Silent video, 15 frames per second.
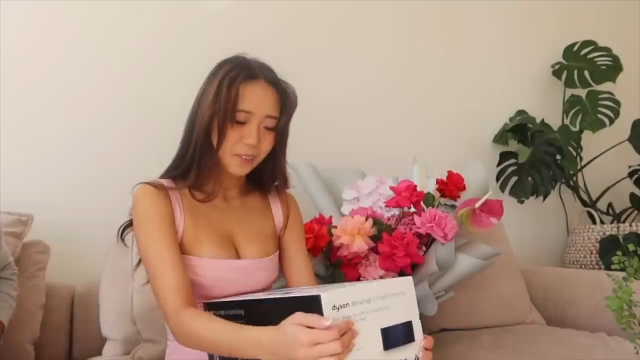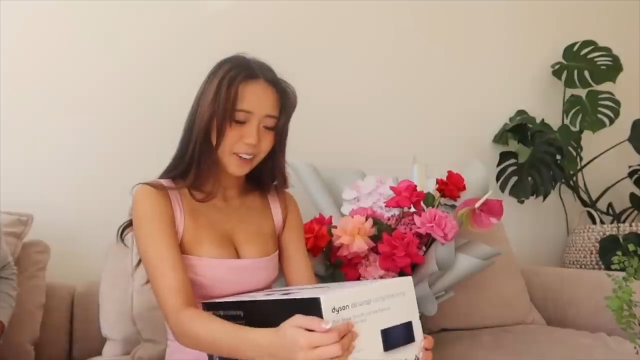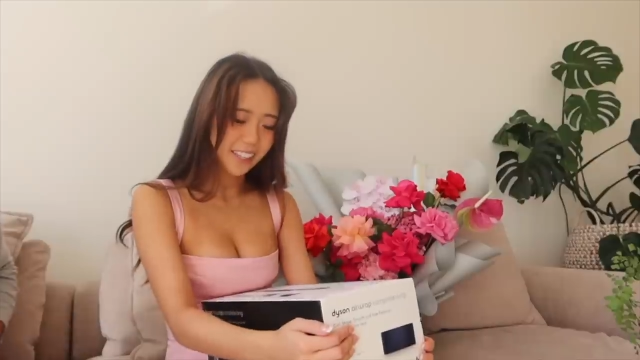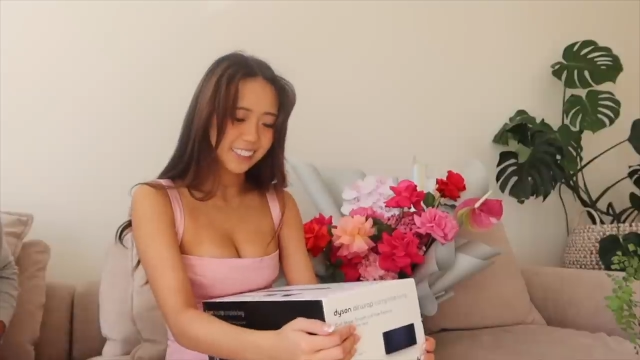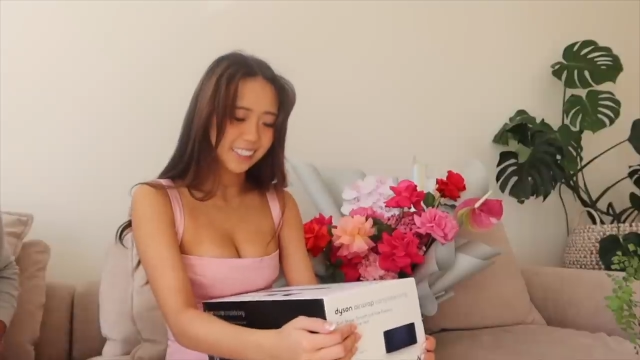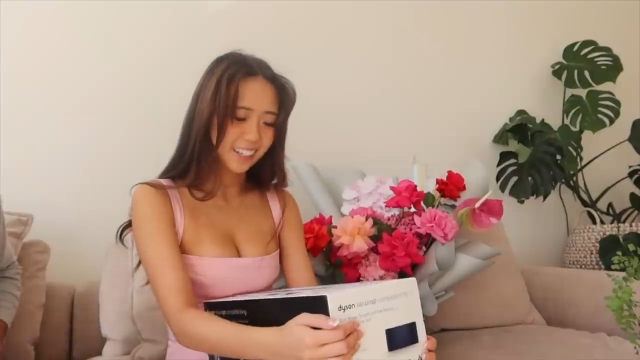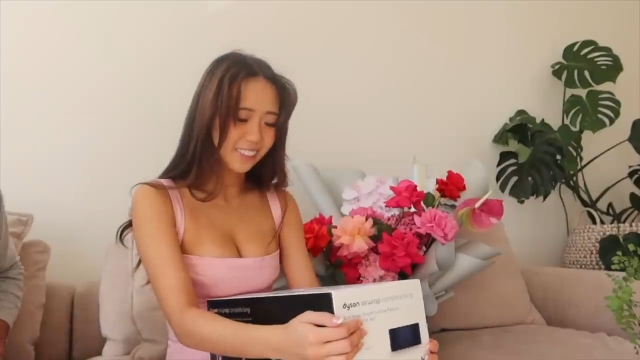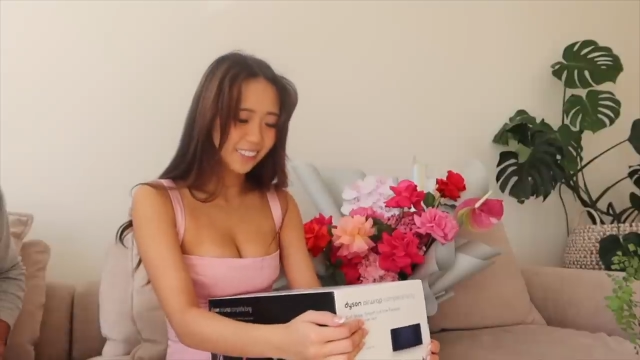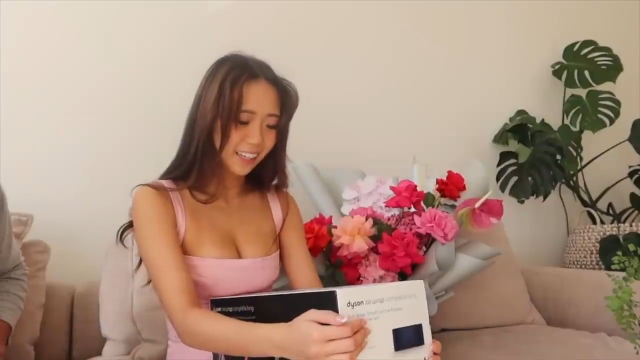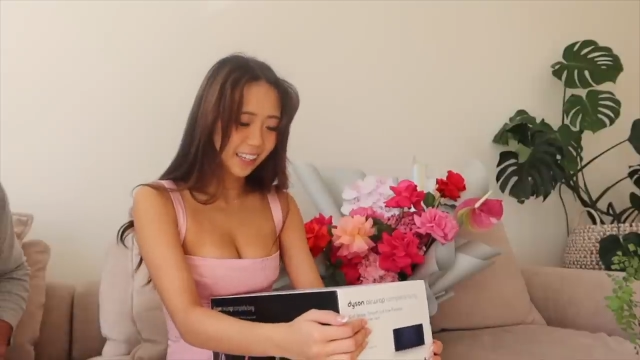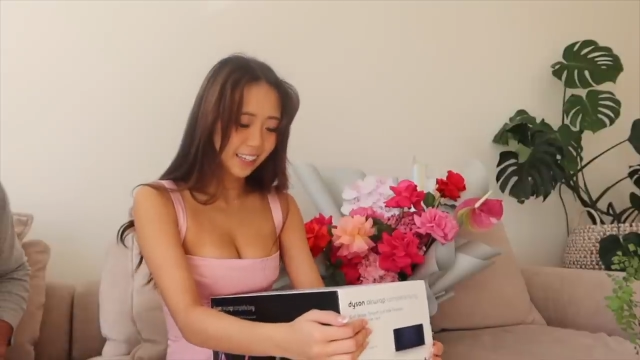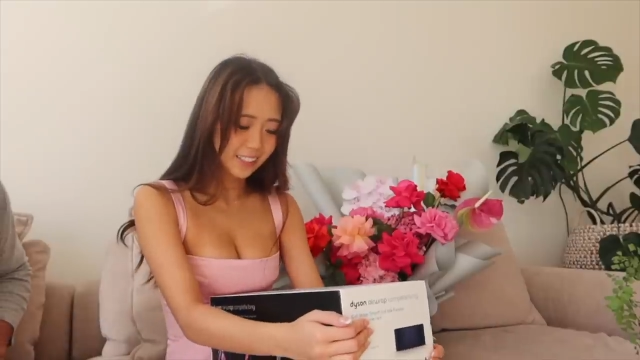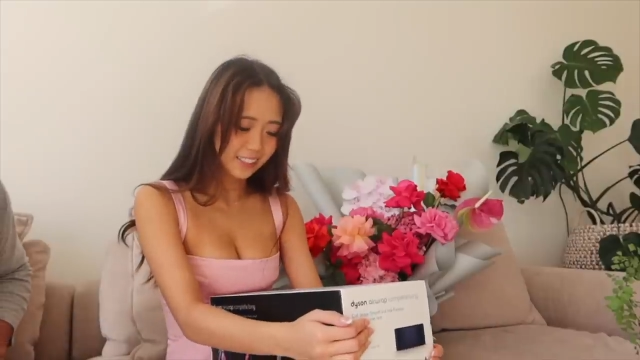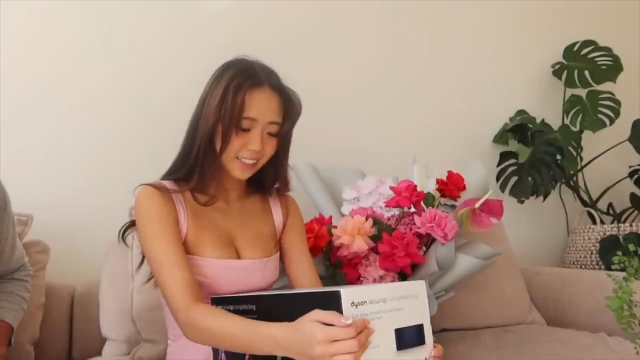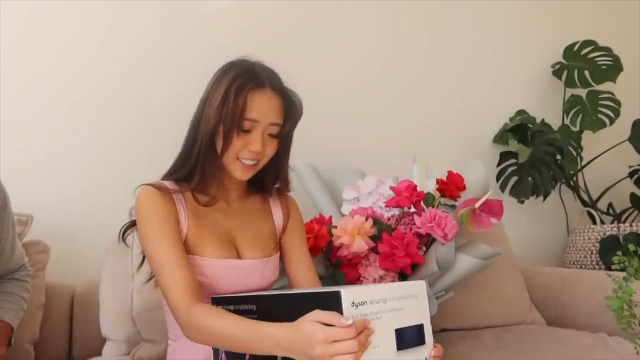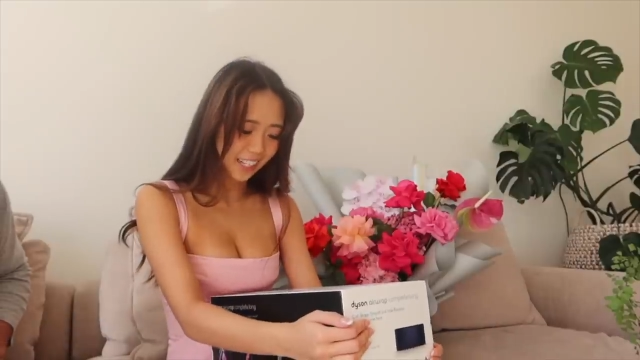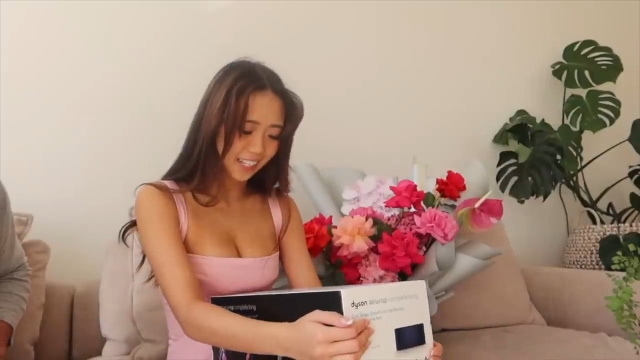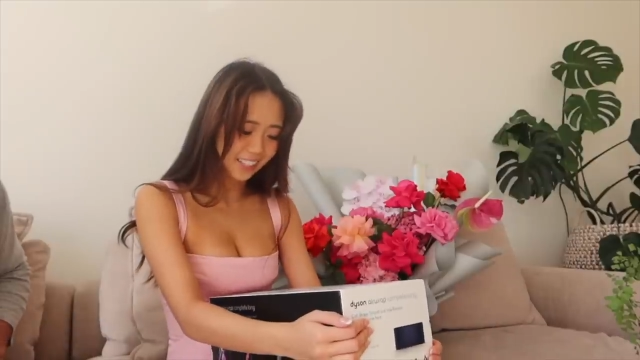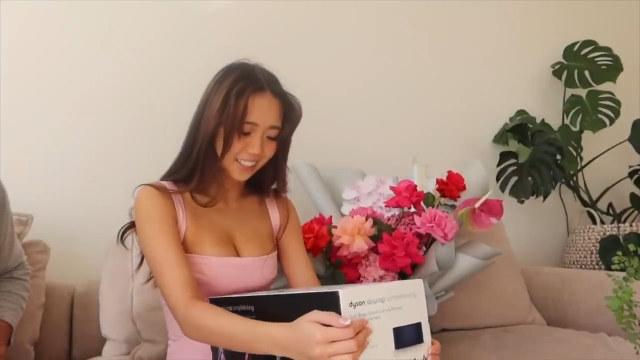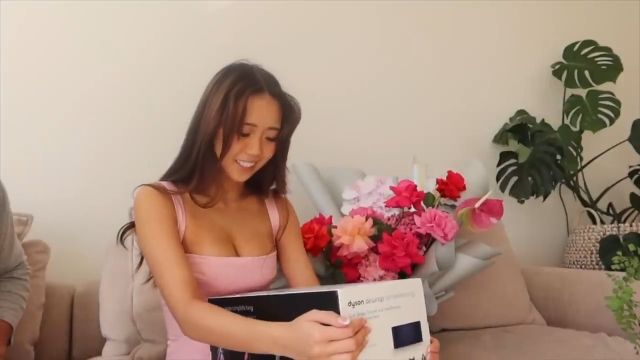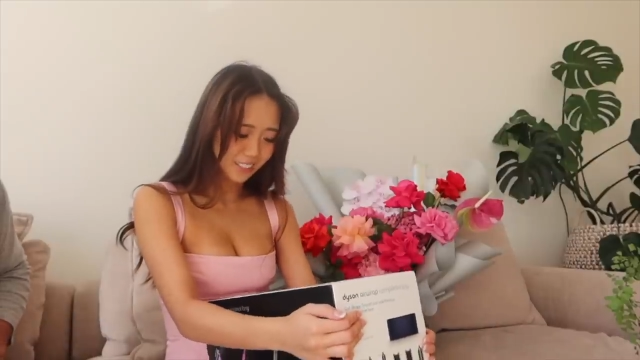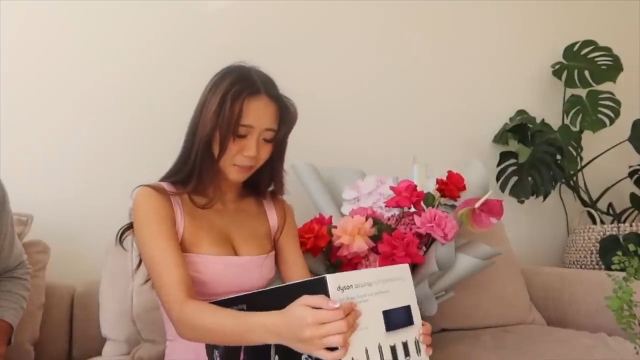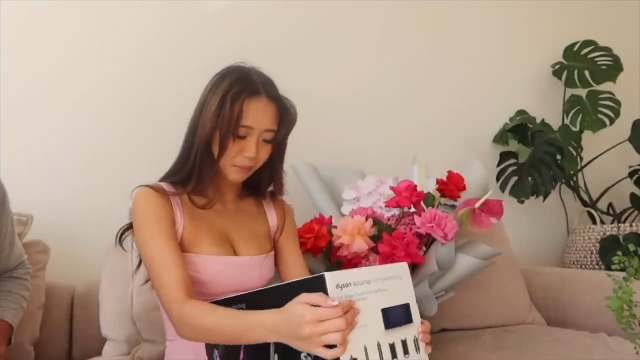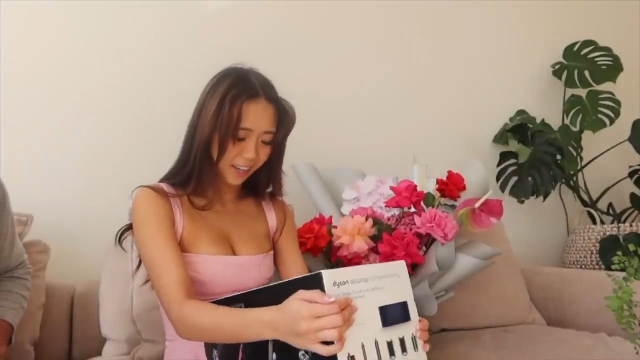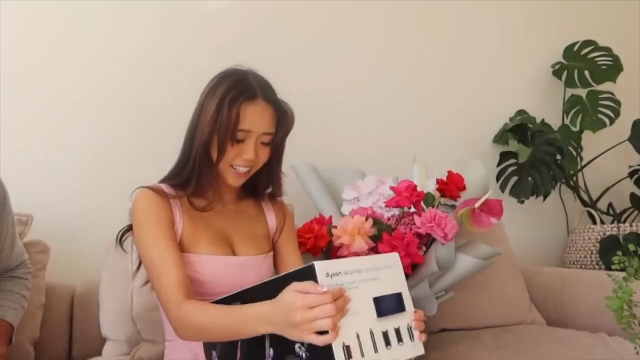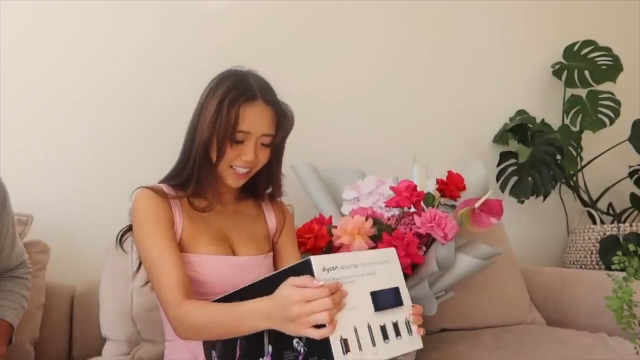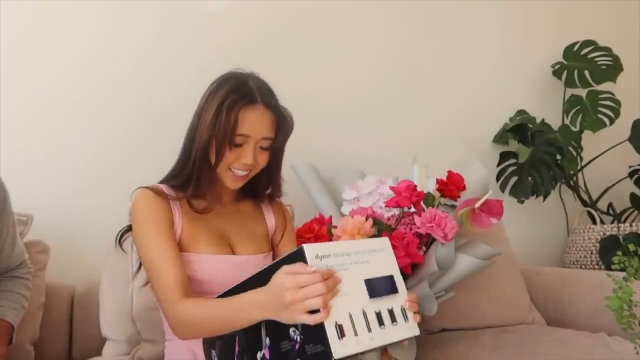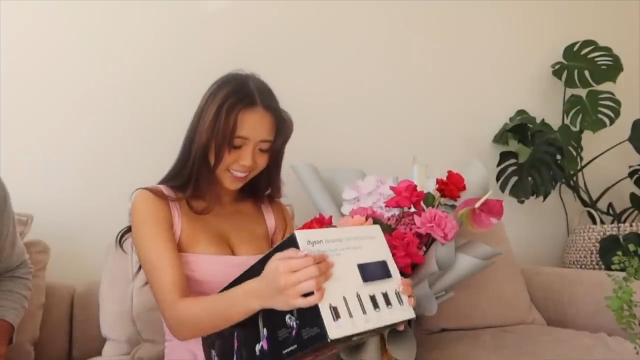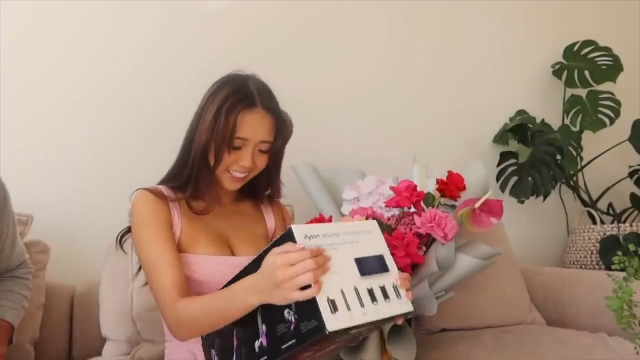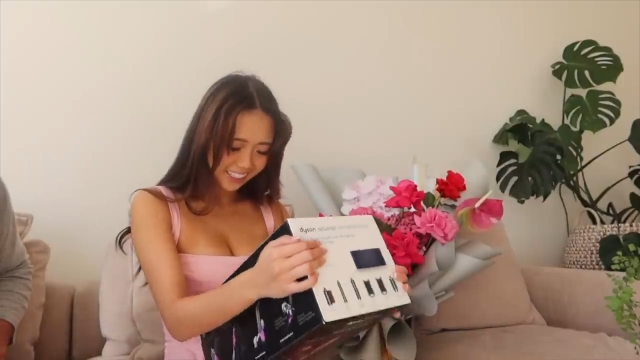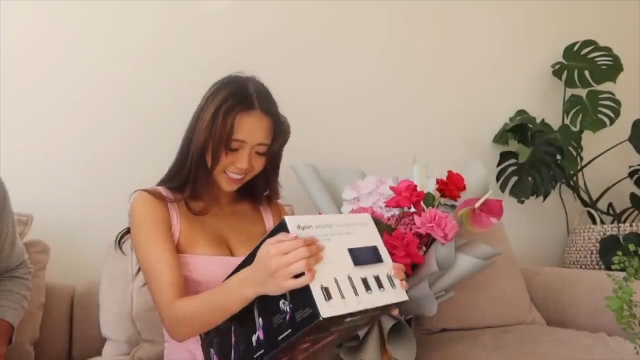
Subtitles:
Wait, is that why you said not to buy it?